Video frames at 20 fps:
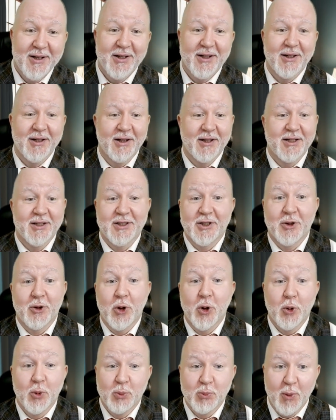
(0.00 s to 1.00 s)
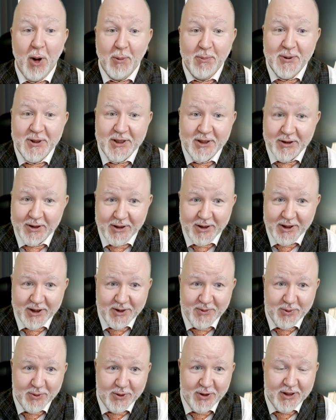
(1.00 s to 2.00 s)
as your own mobster, let's
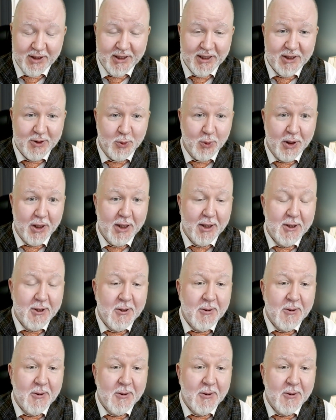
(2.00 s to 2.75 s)
put it this way,